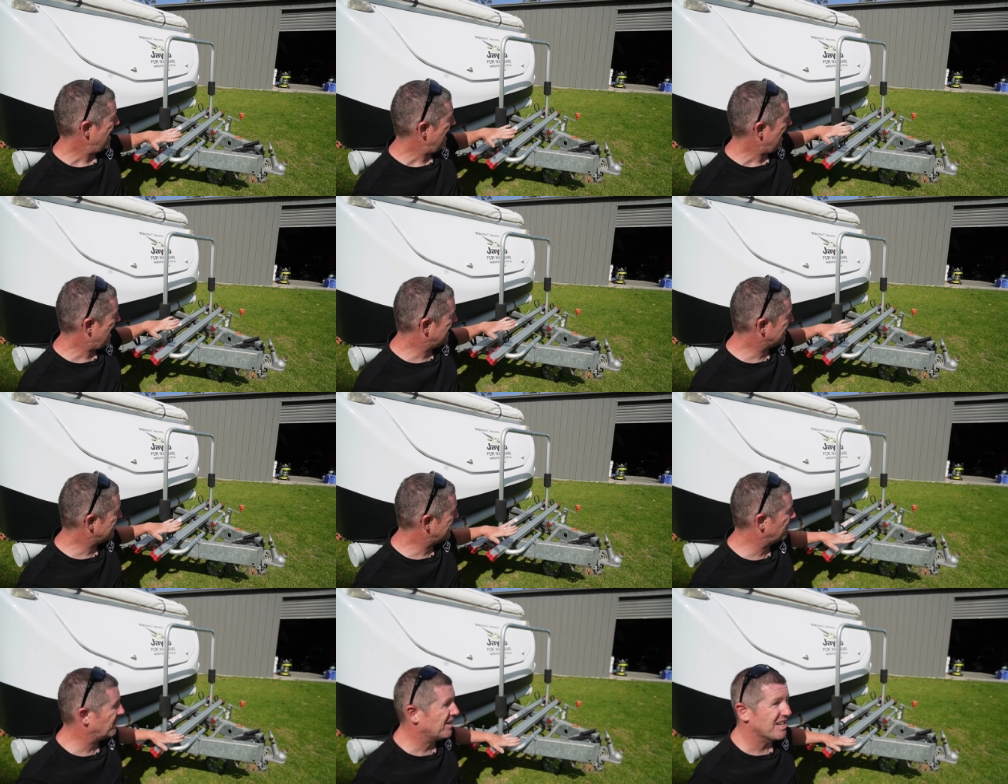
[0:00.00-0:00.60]

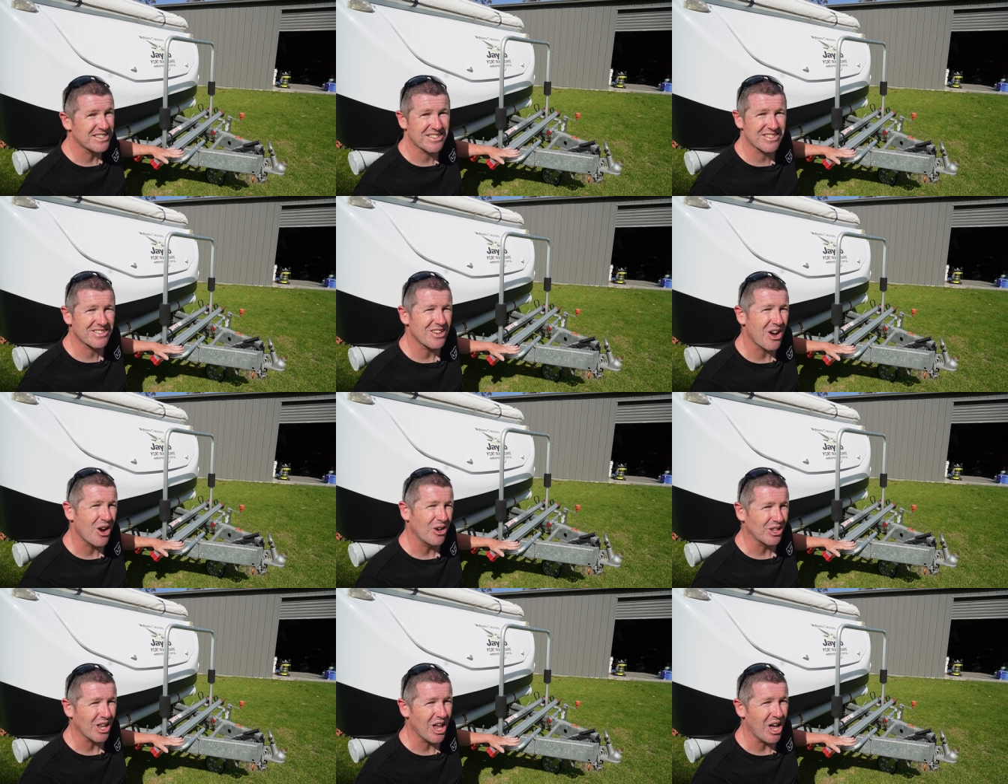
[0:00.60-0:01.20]
and given it's
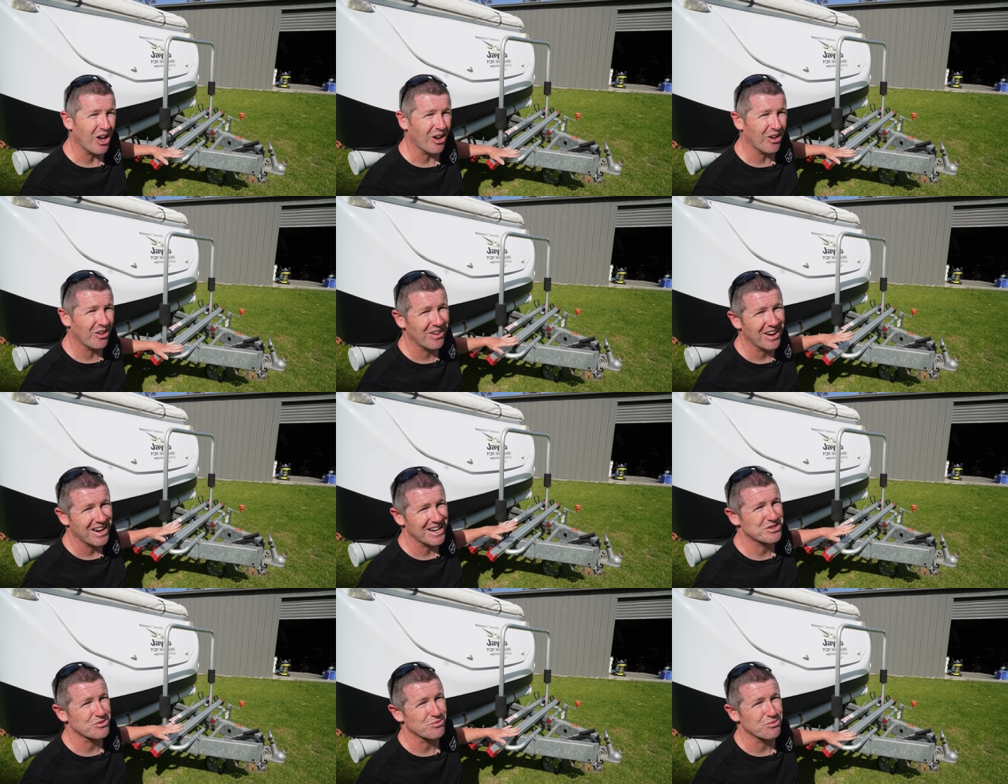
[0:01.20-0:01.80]
so low,
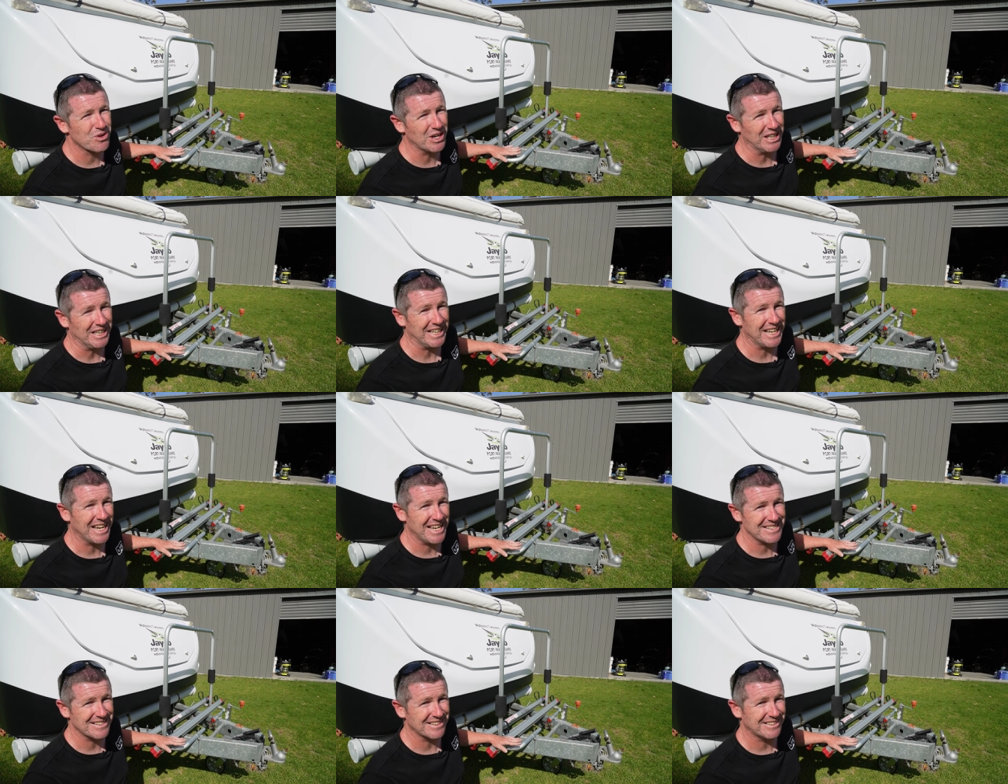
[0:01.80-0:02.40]
it's
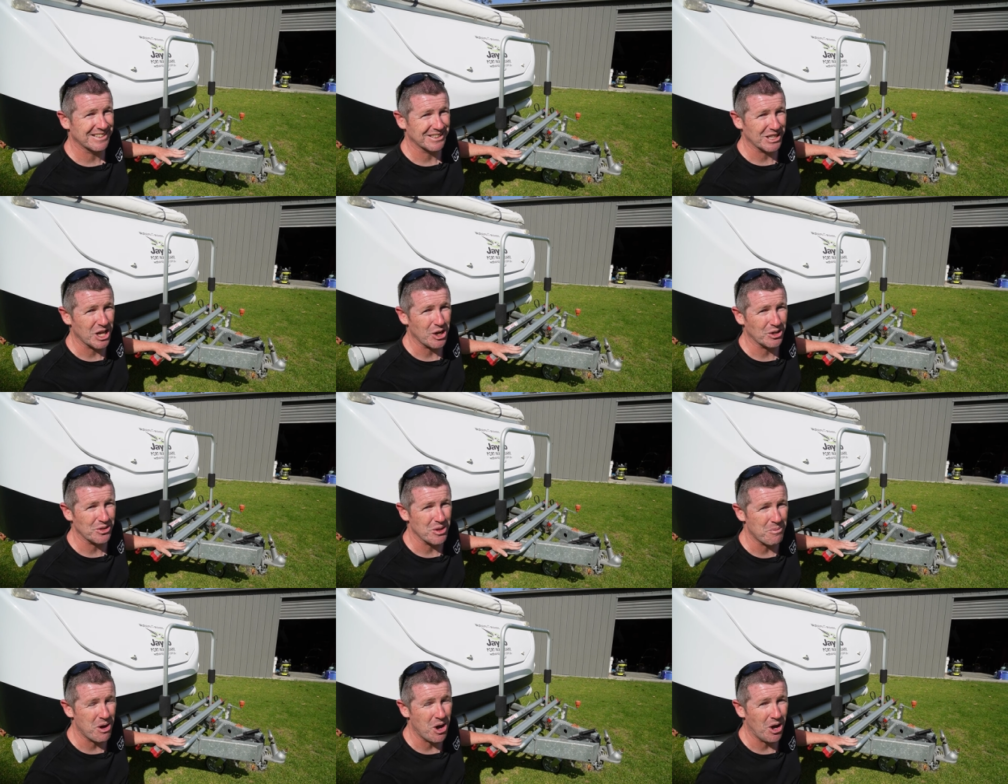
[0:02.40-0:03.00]
really easy to
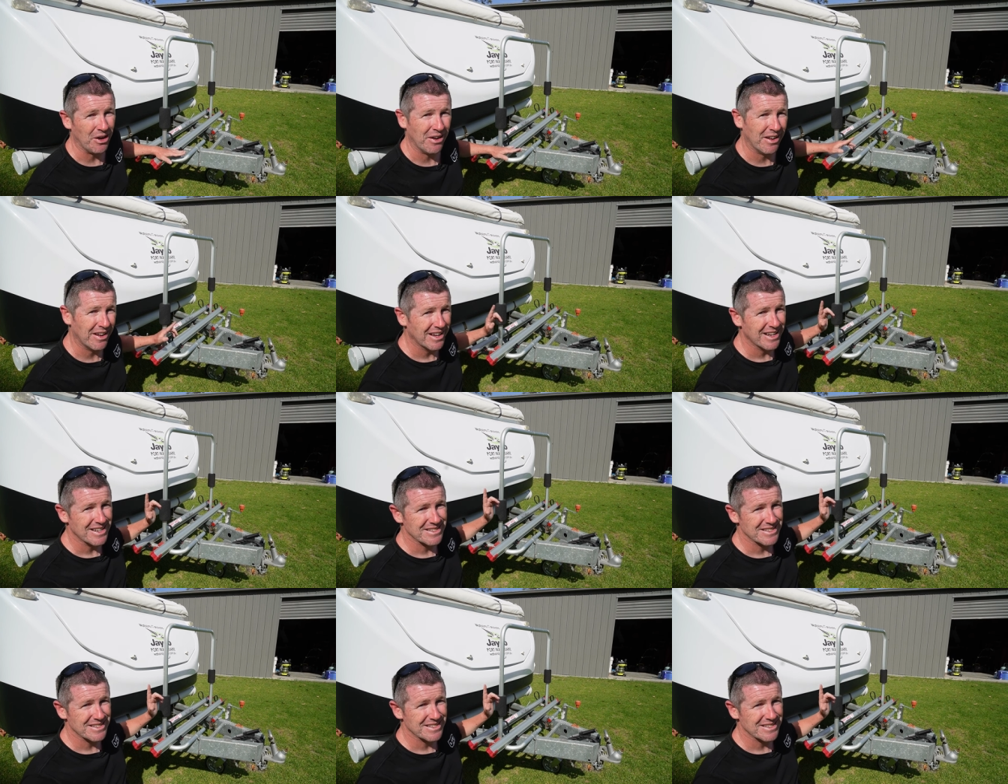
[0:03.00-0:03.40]
load them on.